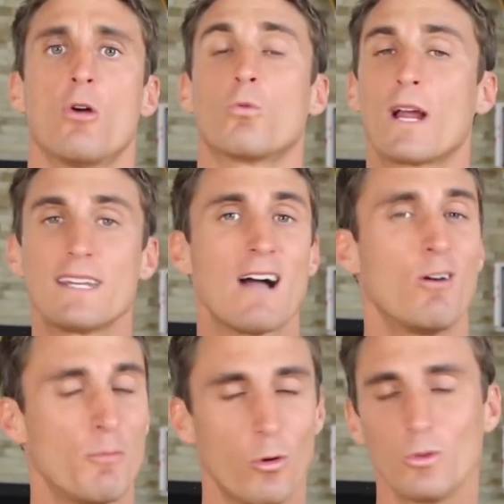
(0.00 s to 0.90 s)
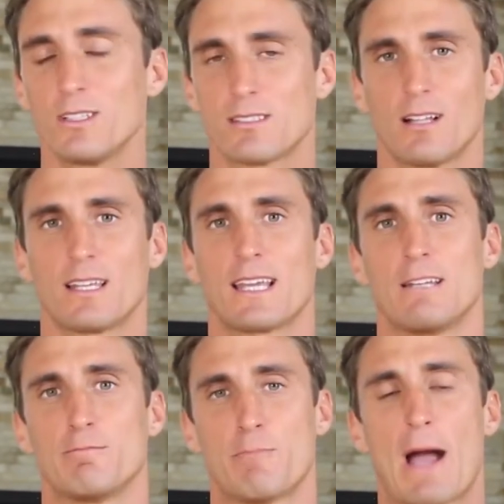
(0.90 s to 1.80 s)
Right now I'm only selling
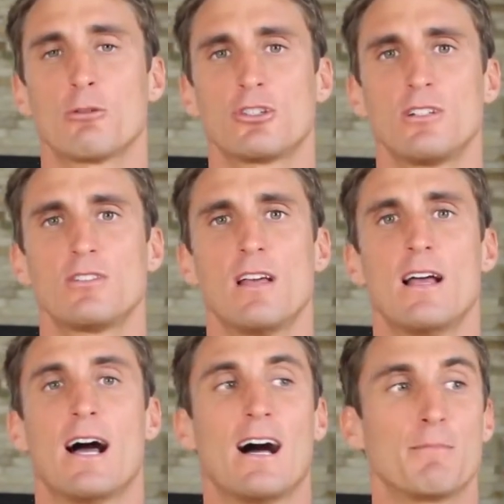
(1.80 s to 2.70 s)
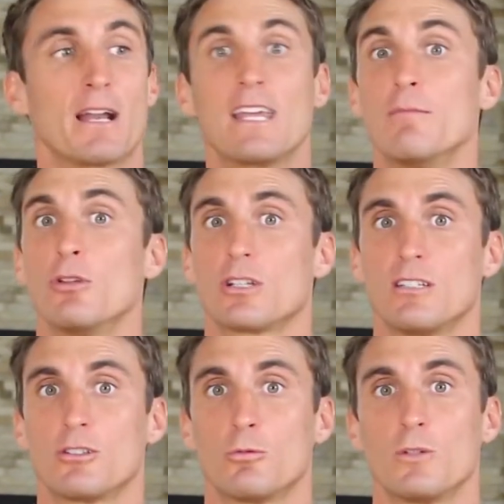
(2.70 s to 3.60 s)
in pouches, but I am
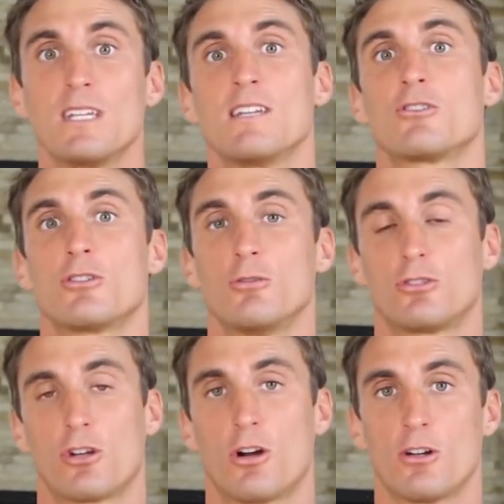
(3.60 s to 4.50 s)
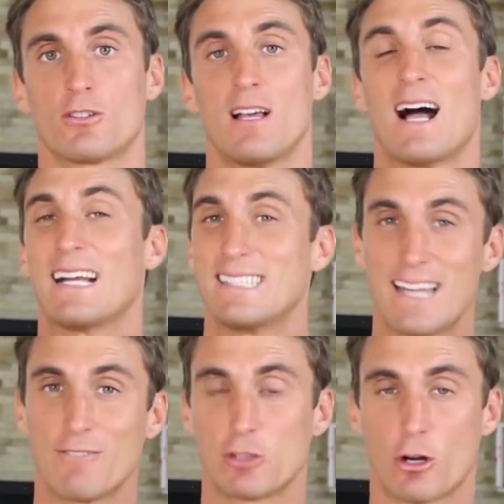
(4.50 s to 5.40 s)
looking to reintroduce jars. I did
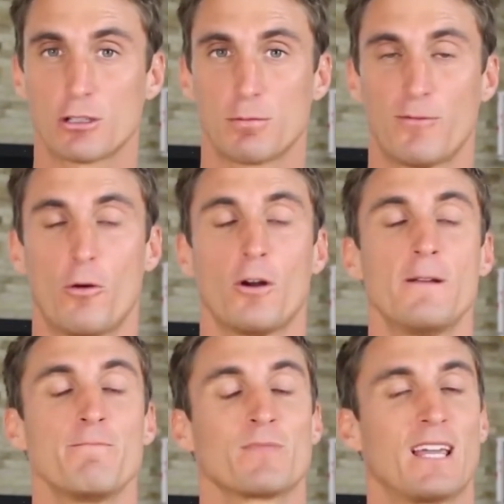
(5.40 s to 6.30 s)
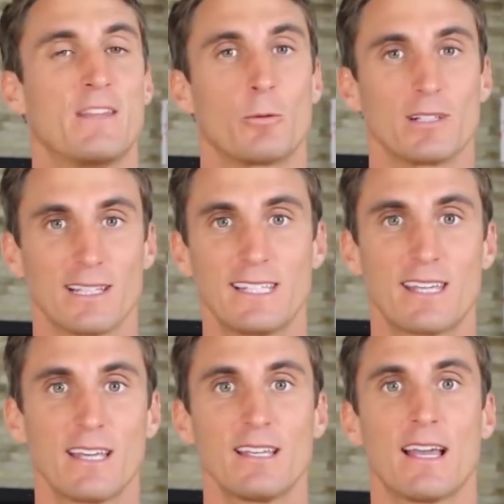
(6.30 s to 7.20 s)
have jars before and they were
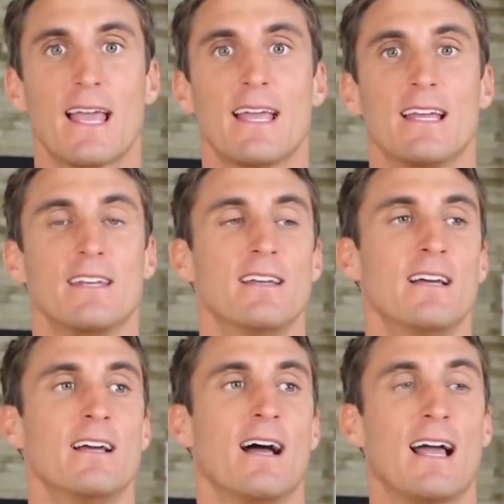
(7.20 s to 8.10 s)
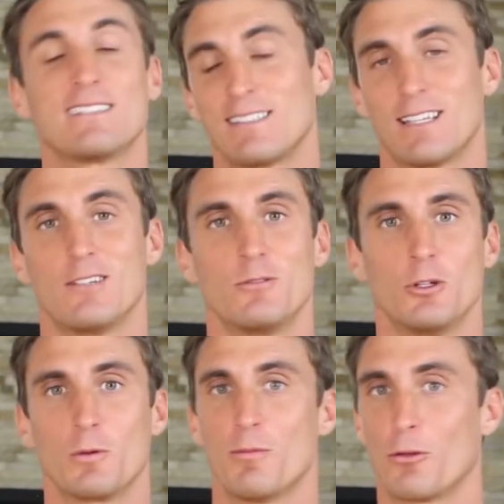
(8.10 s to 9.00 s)
leaking, and as I said,
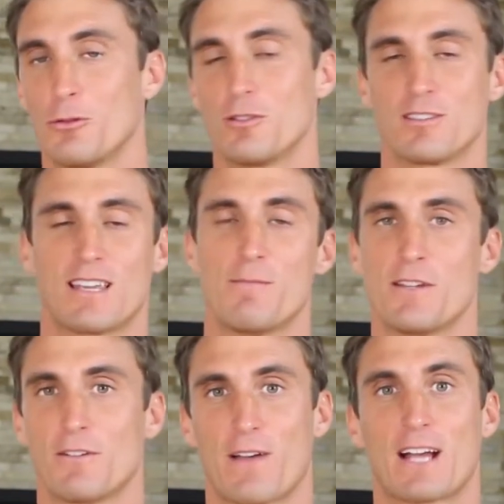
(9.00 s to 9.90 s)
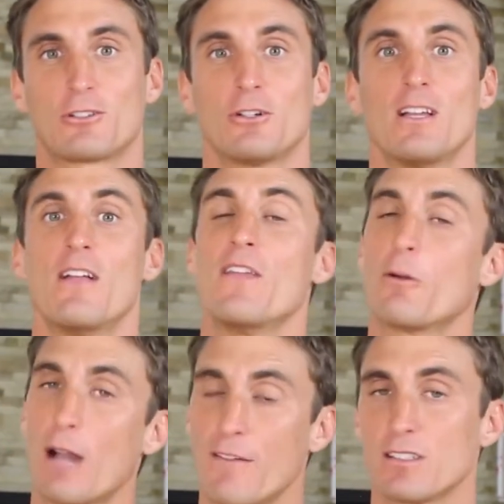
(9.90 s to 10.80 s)
we both use the same manufacturer. They
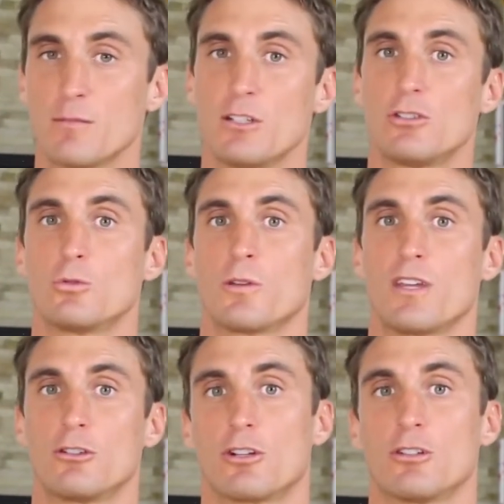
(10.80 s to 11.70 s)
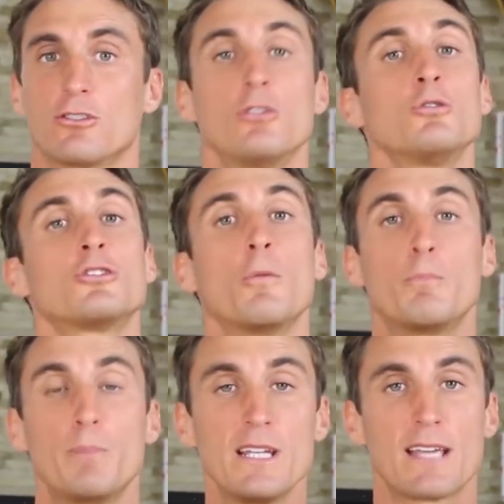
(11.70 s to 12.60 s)
were having some issues with their jars too, so
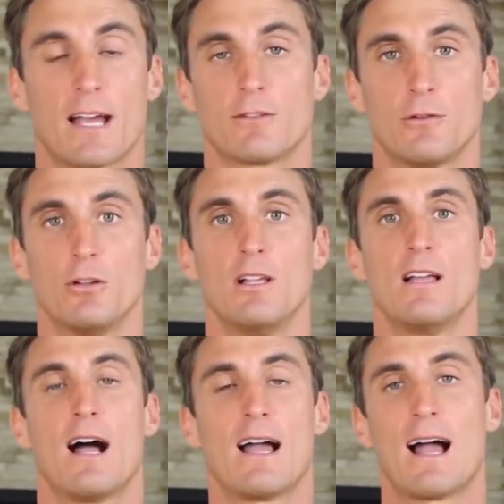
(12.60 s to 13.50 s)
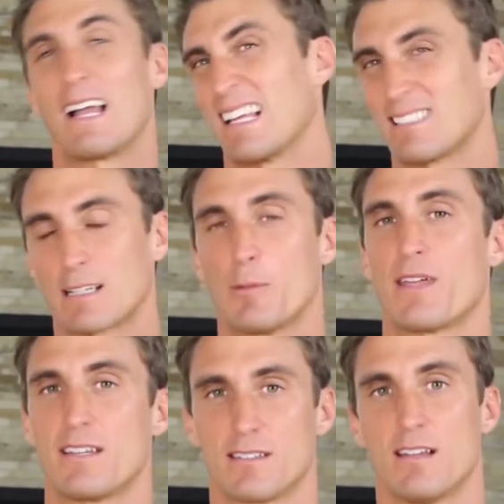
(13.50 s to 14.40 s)
be careful. I guess I can put
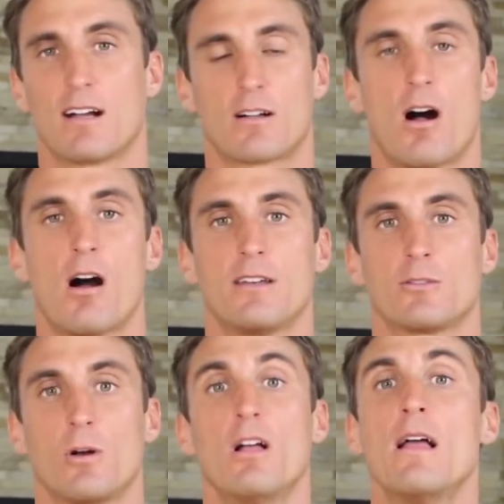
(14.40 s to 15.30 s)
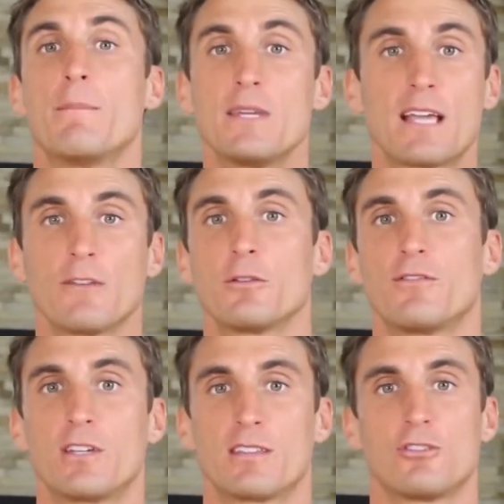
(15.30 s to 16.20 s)
that as a con as well. Be careful if
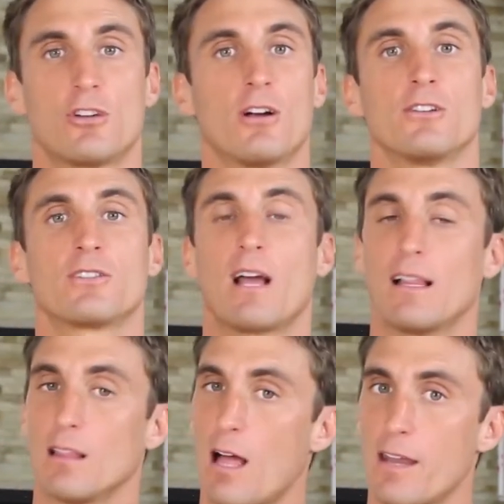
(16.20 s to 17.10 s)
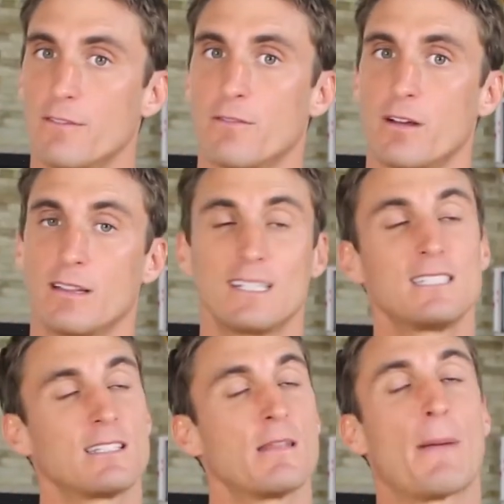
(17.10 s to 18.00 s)
you get the jars. At
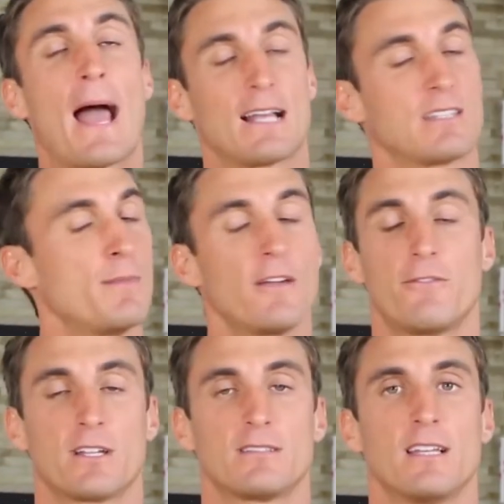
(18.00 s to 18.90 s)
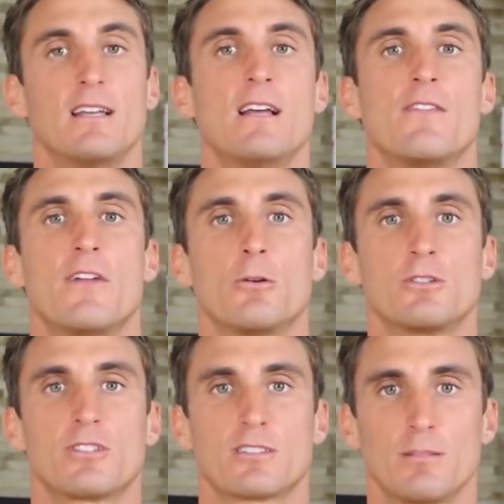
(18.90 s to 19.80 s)
least in the past, they may have fixed it. There
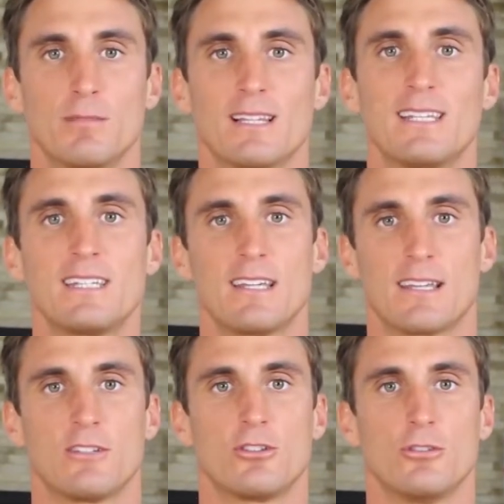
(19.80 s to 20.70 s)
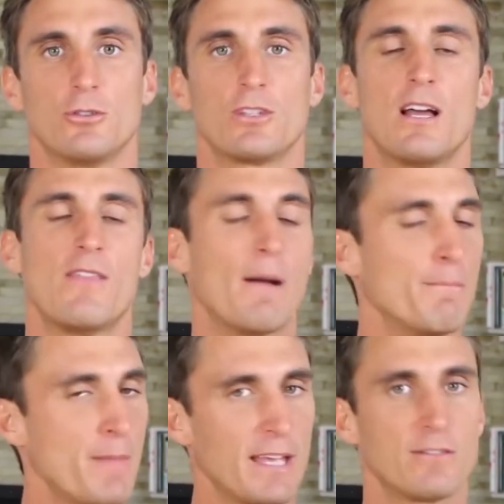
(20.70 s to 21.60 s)
was some leaking issues that
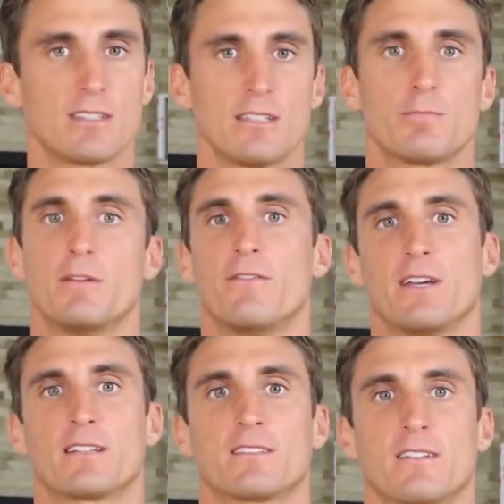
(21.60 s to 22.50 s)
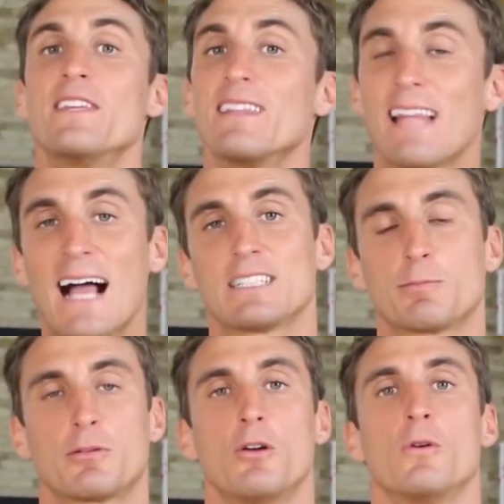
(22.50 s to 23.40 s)
may have since been fixed. And the last
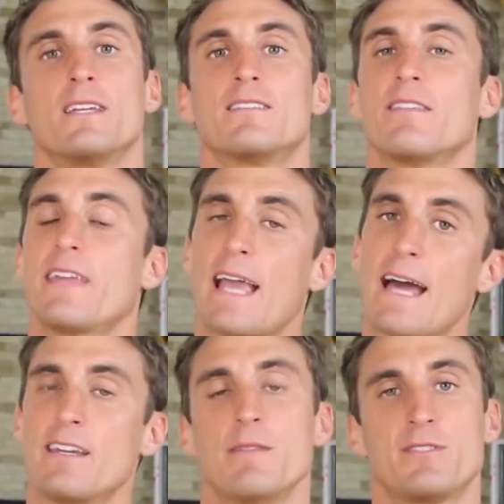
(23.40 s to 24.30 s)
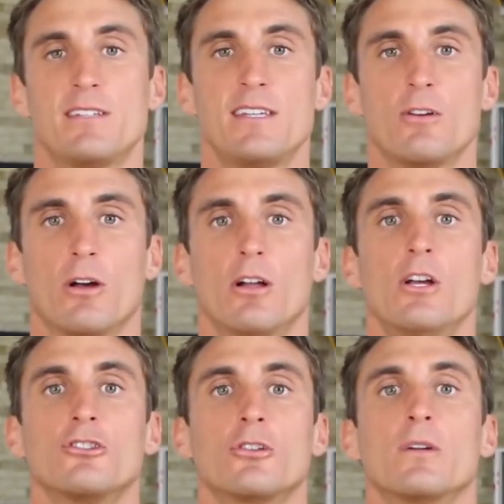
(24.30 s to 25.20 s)
pro is that they added MCT oil.
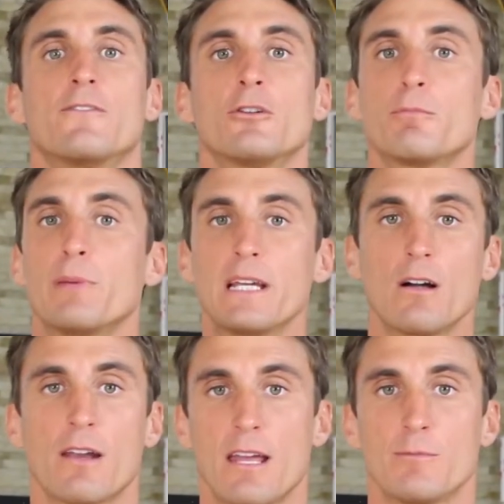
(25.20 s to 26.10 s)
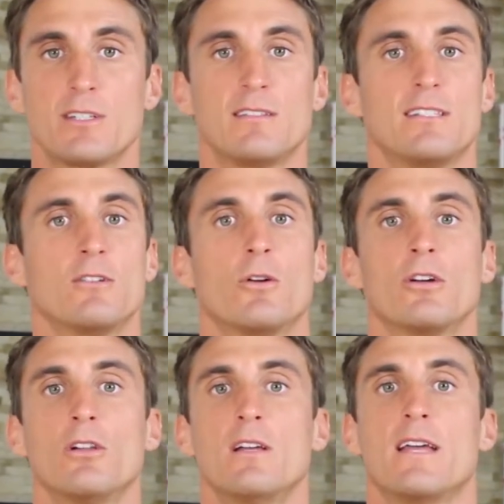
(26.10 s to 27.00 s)
So if you're big on MCT
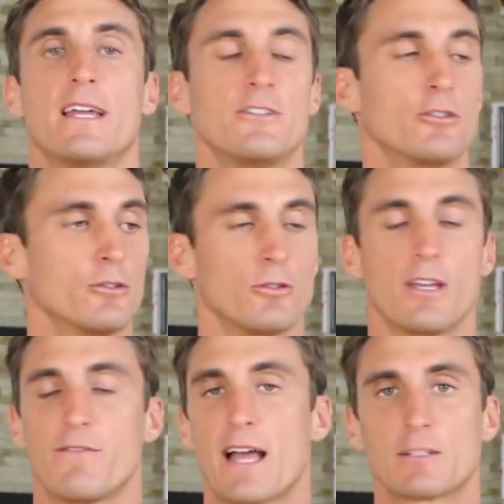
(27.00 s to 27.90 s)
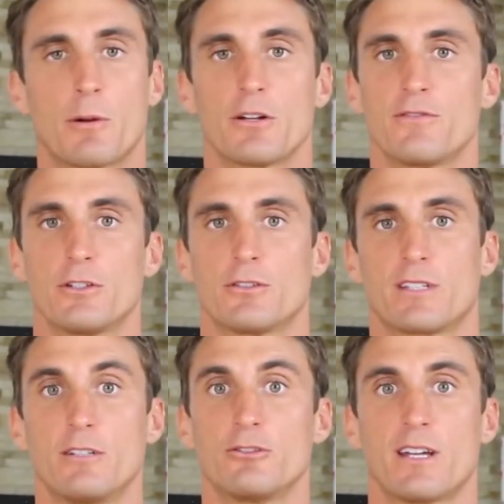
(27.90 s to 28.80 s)
oil and if that's part of your
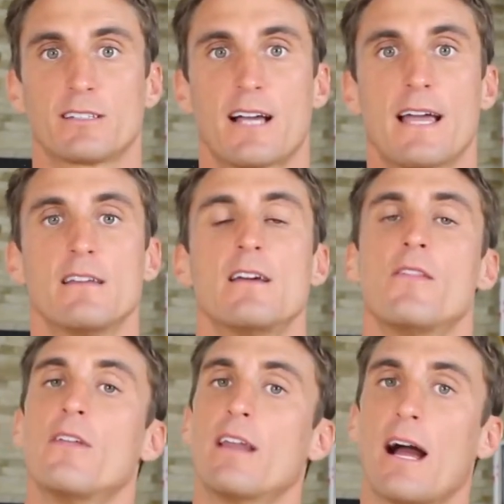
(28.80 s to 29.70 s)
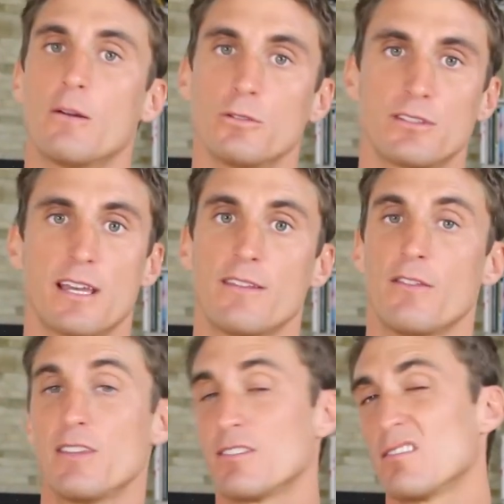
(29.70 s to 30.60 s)
ketogenic diet, then I would say
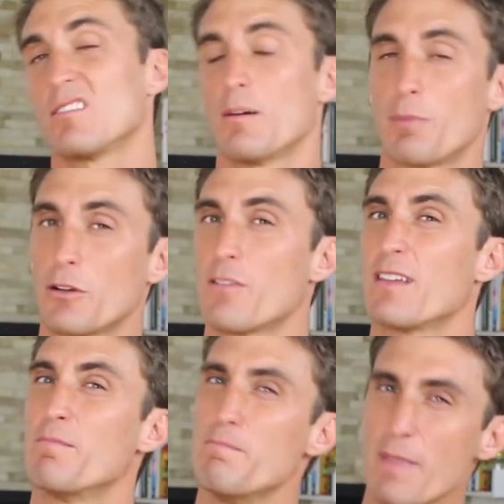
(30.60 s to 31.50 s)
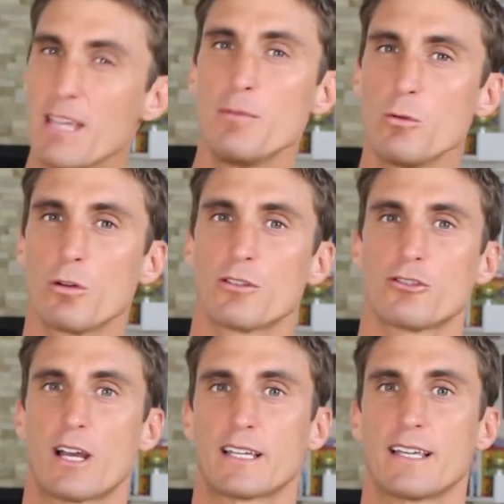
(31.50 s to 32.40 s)
that this is a nut butter that may be worth
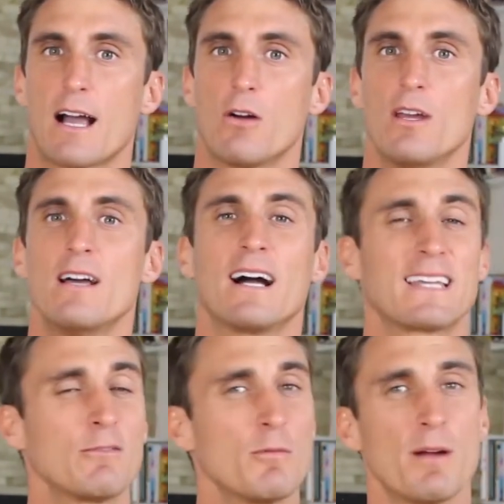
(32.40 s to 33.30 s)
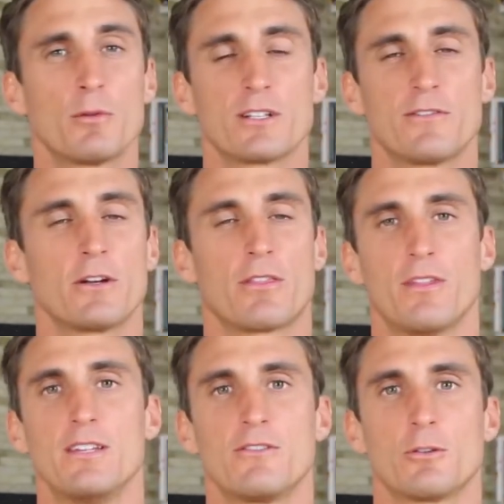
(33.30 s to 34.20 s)
checking out. Again, remember it's very
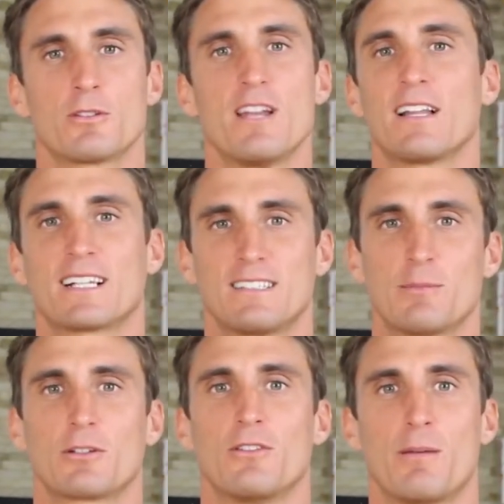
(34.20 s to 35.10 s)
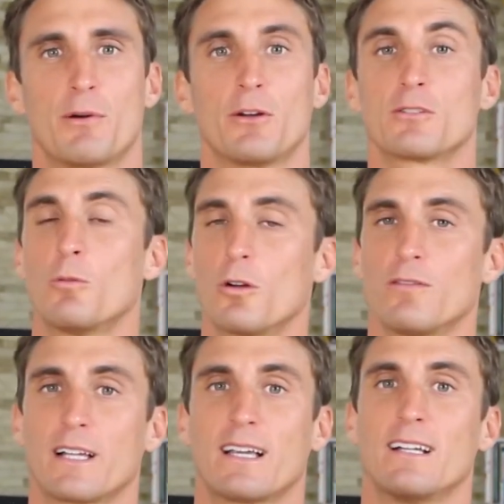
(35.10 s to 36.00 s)
thin, so it's not like a typical nut butter. It's more of
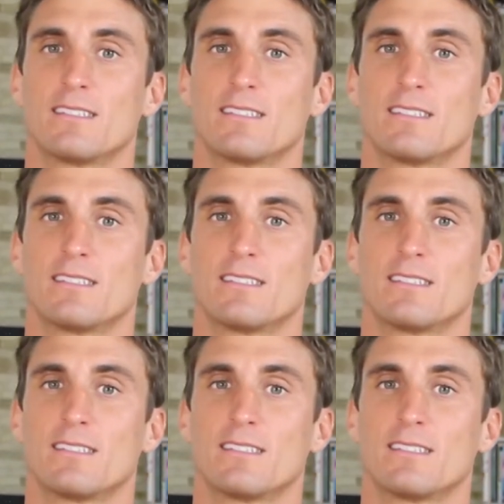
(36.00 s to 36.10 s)
like a